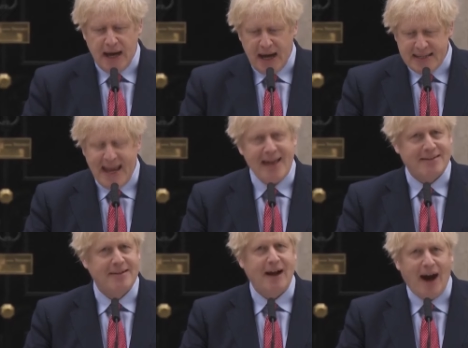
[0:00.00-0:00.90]
And
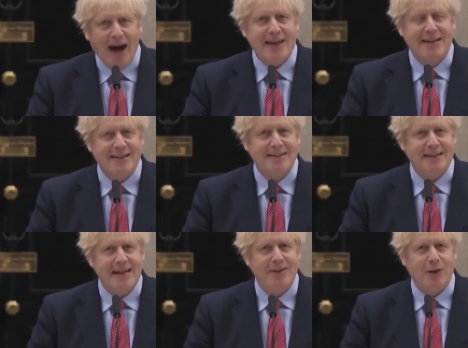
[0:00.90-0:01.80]
yes, I can
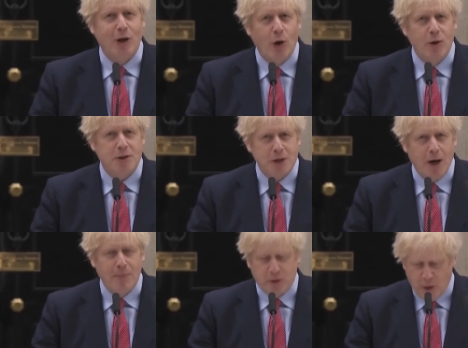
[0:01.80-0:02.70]
see the
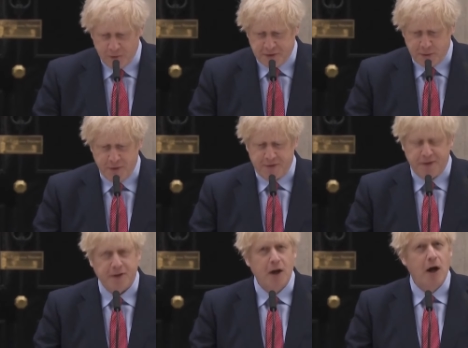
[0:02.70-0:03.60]
long-term
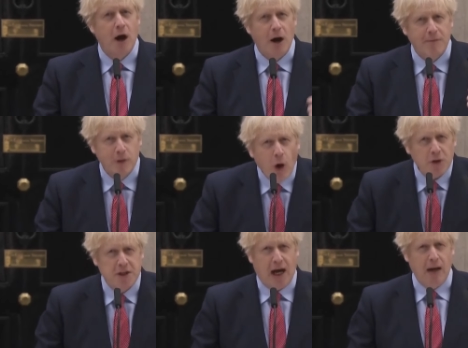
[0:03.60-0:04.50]
consequences of
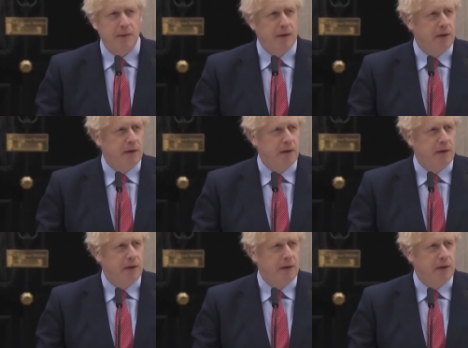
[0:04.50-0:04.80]
lockdown